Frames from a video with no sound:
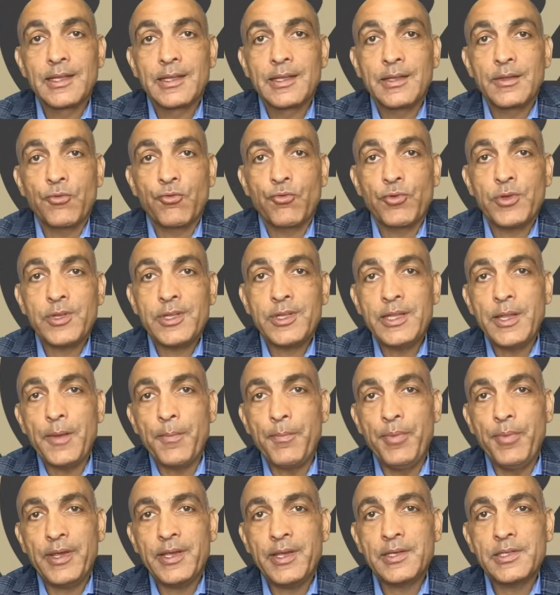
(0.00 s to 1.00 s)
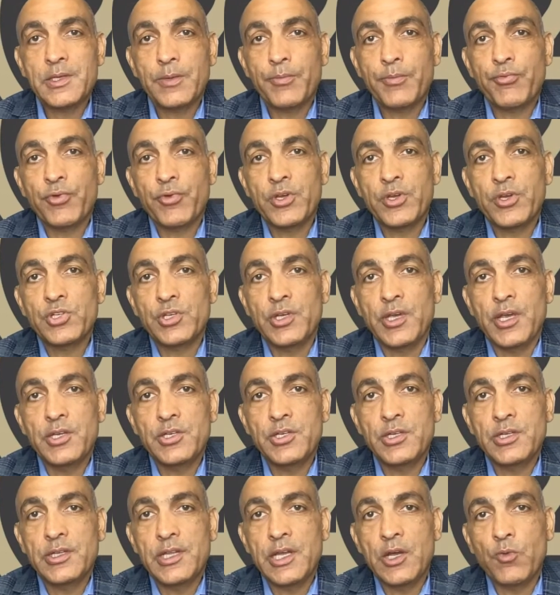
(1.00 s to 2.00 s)
really the biggest
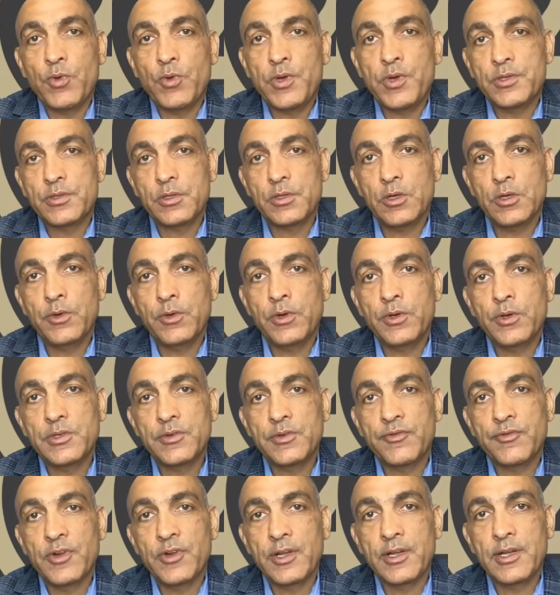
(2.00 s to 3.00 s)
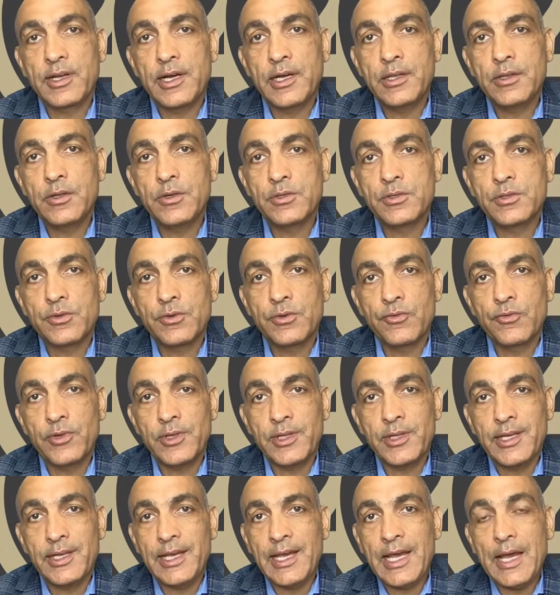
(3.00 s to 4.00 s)
appreciation that we saw with oceanfront condos
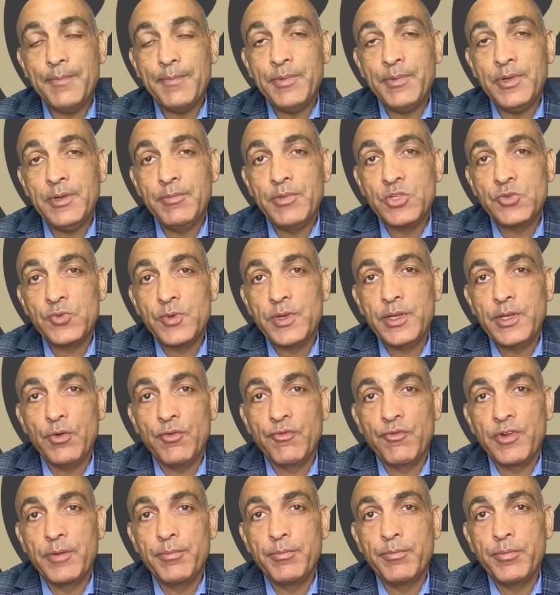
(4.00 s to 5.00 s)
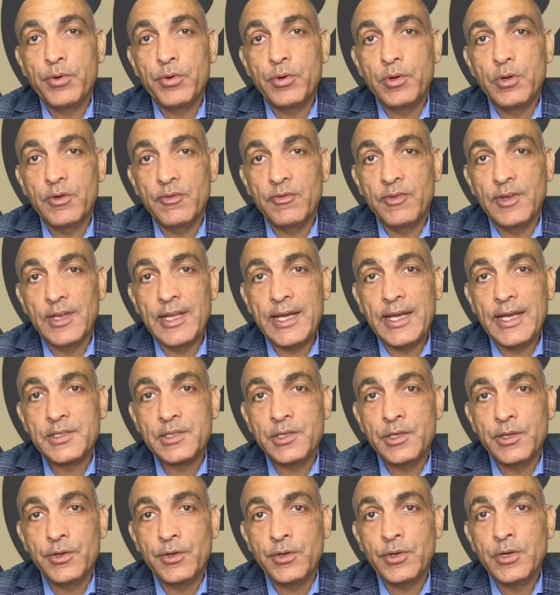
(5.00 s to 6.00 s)
really happened between November of
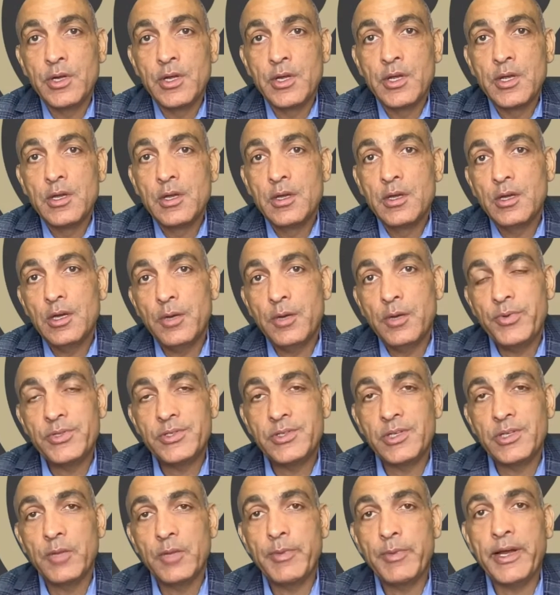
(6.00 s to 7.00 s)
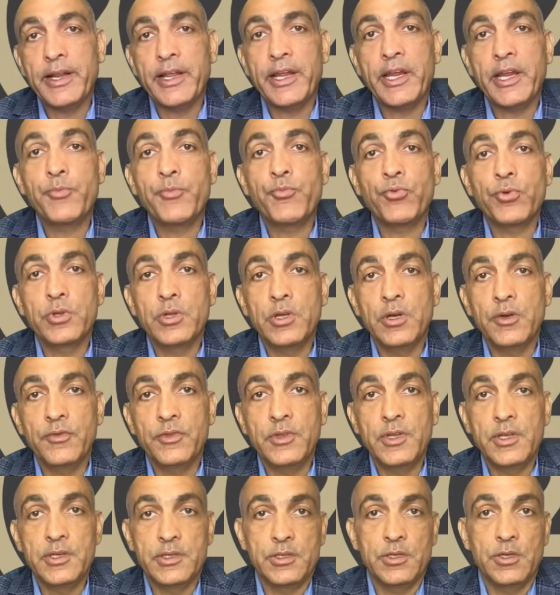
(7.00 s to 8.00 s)
last year up until about April
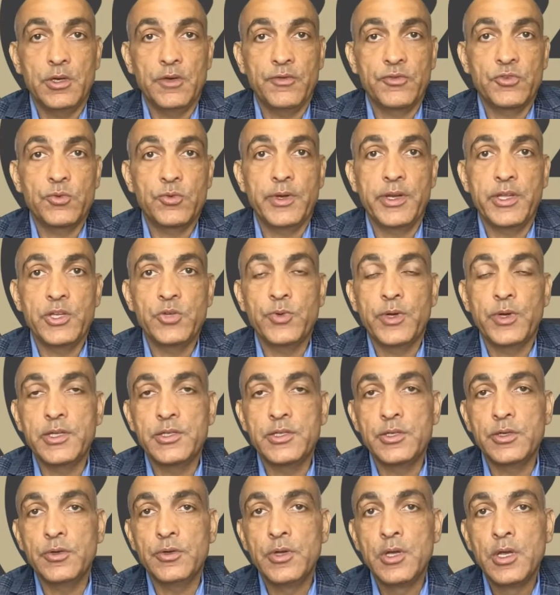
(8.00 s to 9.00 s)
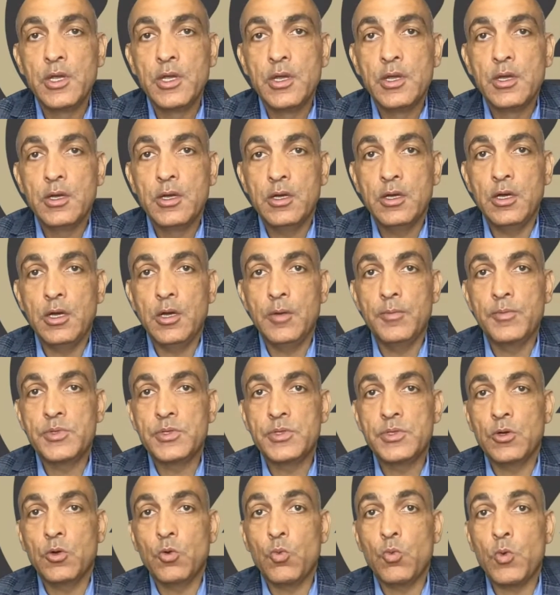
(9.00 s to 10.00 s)
of this year of 2022.
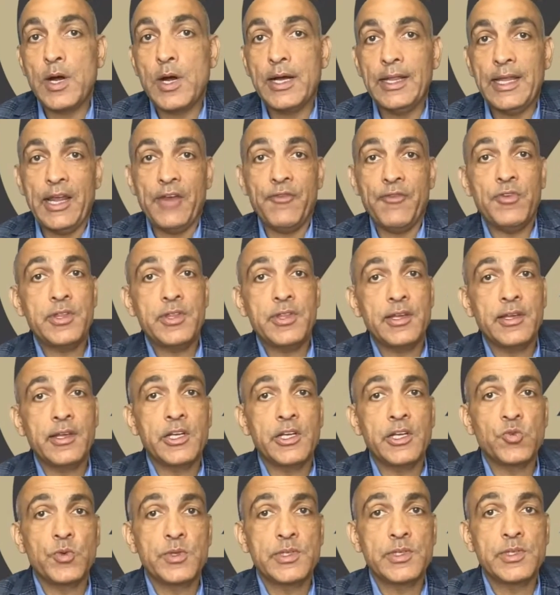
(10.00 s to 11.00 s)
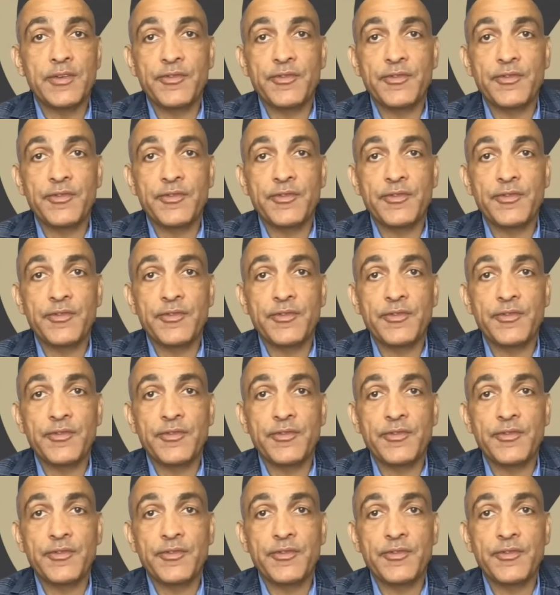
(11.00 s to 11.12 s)
So while everything else was on